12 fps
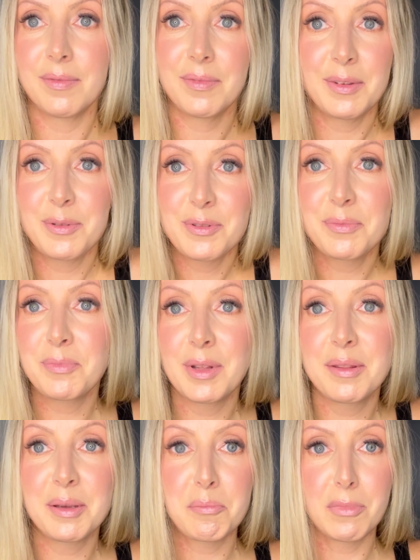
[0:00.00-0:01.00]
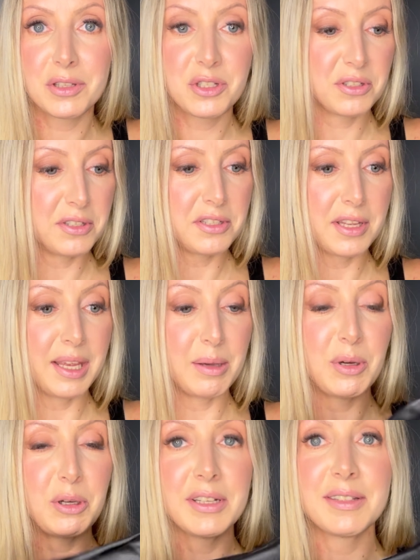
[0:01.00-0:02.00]
there's nothing much to say
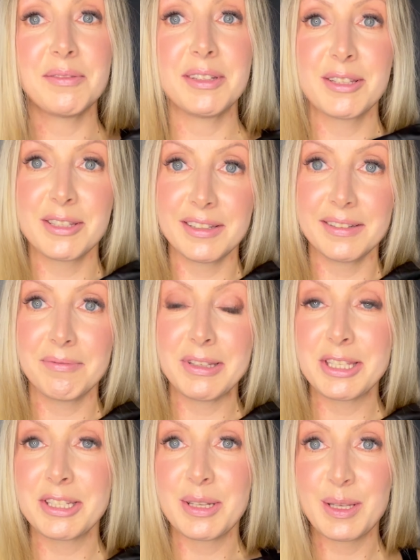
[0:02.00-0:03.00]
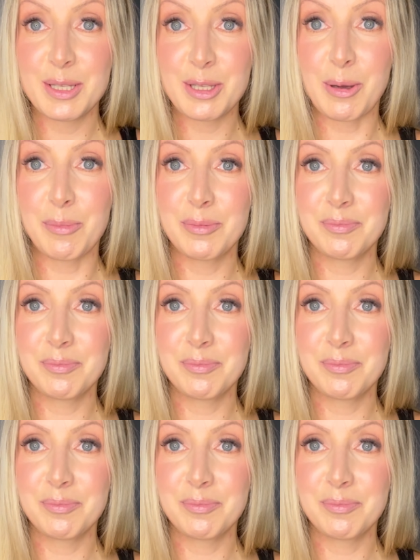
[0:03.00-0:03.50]
about it it's a, uh, it's a nice top